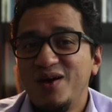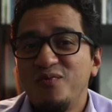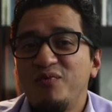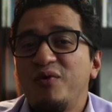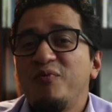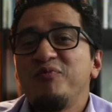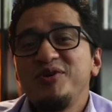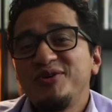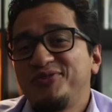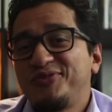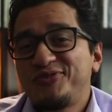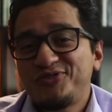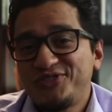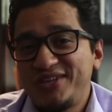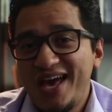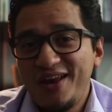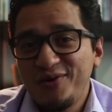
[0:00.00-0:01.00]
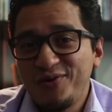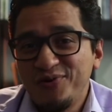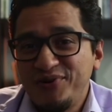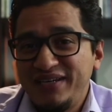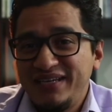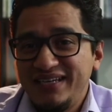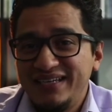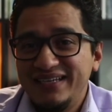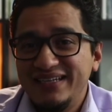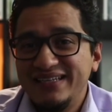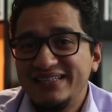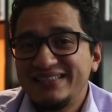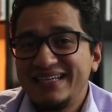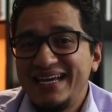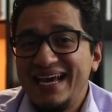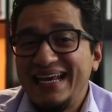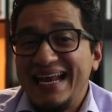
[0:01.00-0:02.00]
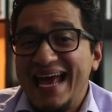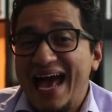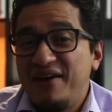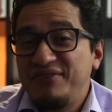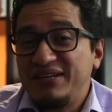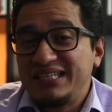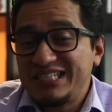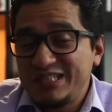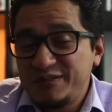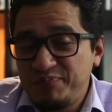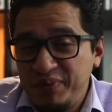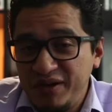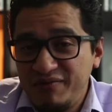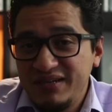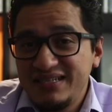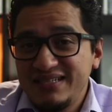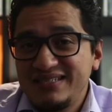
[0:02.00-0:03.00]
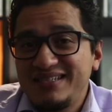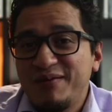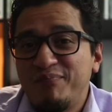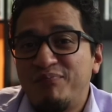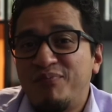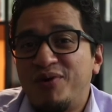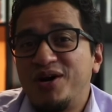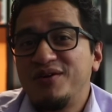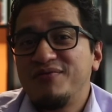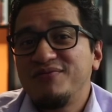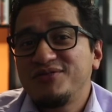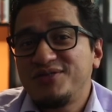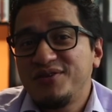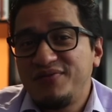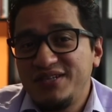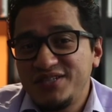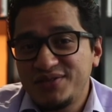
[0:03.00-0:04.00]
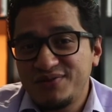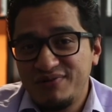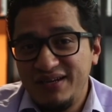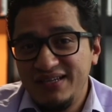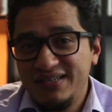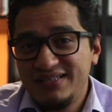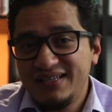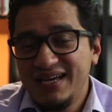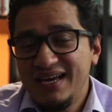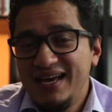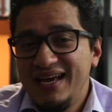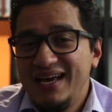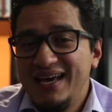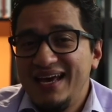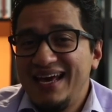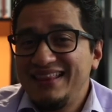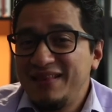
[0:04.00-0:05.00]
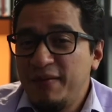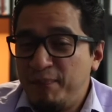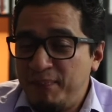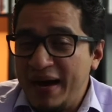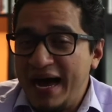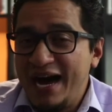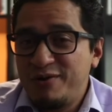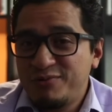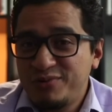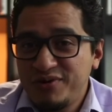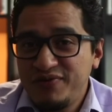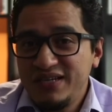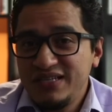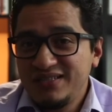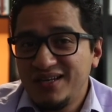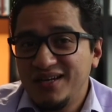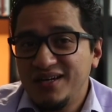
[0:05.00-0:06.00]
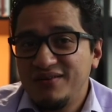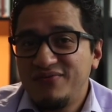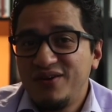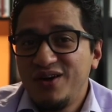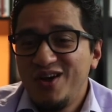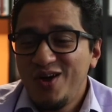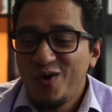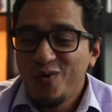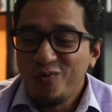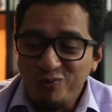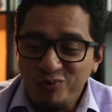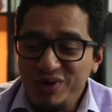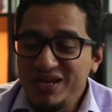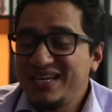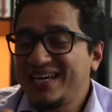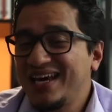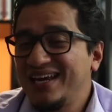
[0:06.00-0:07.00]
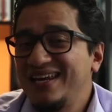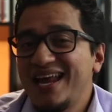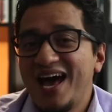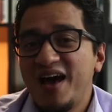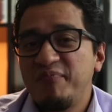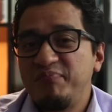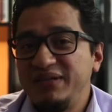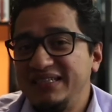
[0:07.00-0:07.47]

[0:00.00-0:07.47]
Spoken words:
When we understand who He is and have experienced the marvels of His grace and the power of His love, we cannot